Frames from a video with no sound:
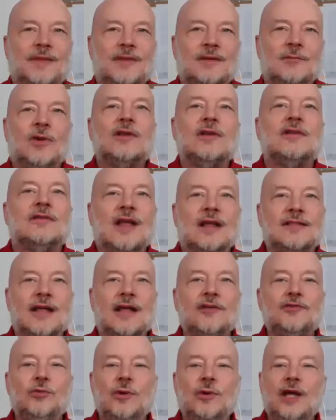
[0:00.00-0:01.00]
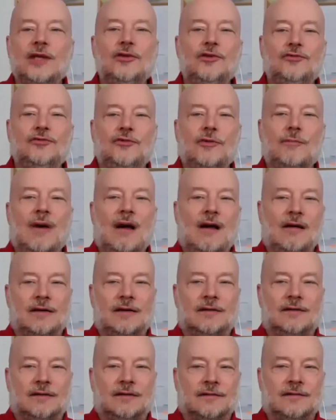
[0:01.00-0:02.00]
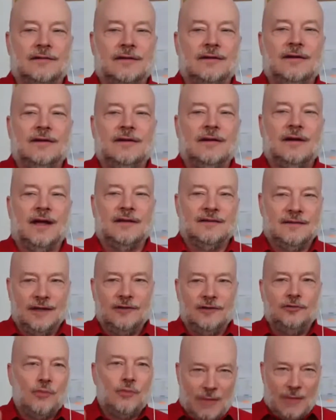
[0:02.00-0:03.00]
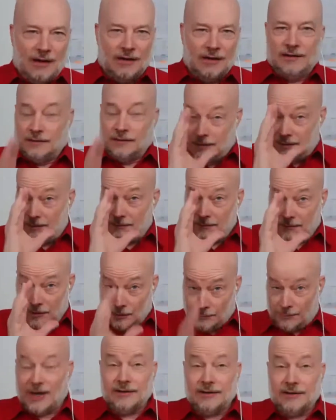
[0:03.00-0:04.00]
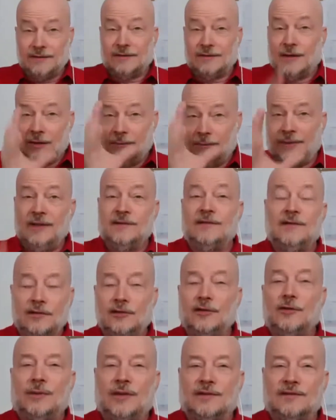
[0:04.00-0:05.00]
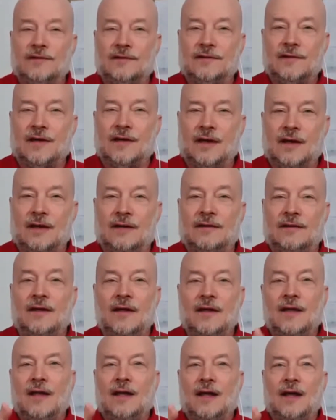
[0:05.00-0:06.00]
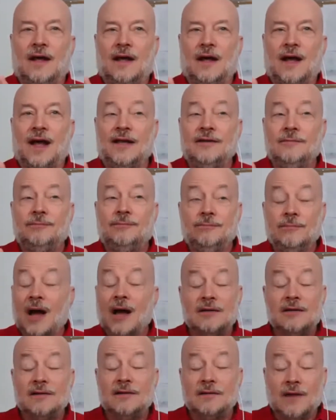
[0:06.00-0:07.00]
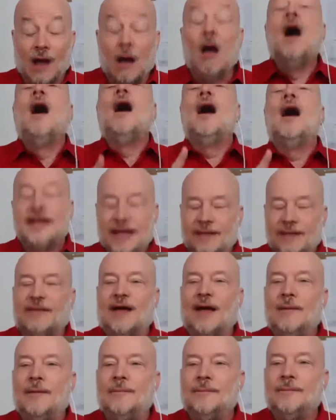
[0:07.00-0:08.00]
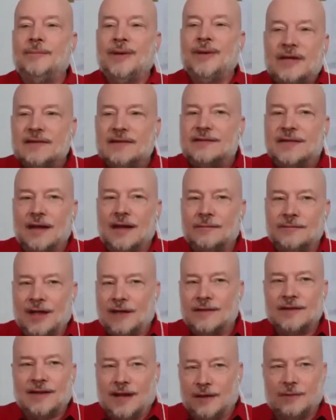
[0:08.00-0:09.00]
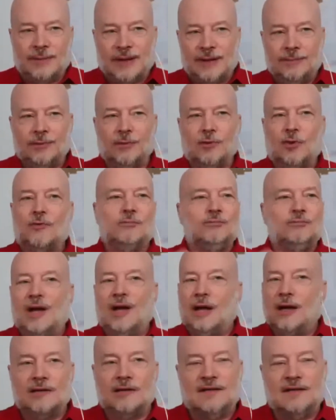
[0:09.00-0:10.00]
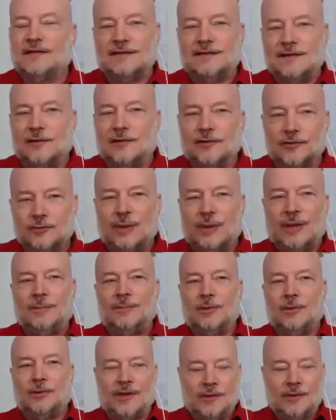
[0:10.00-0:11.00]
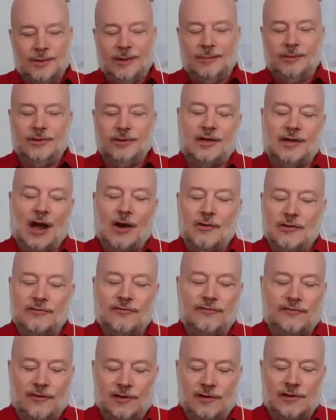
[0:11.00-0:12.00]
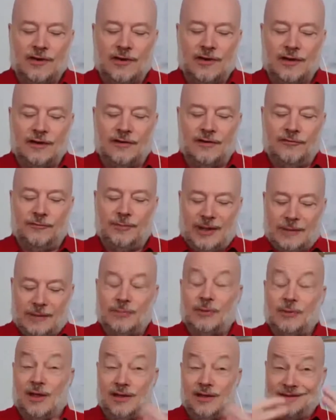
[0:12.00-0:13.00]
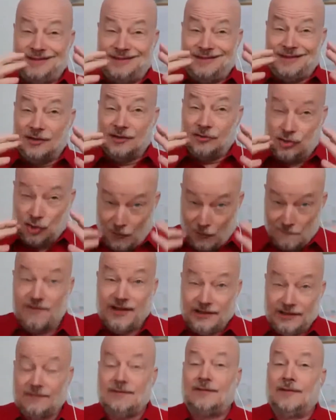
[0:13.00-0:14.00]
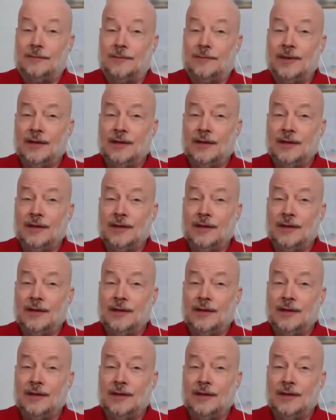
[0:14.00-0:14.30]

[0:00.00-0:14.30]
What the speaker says: Well, that's what I use for marketers. I say to a marketer, your brand SERP is your new business card. And marketers go, I get that, because they're the kind of people, marketers and salespeople, they're people who go in front of people and convince them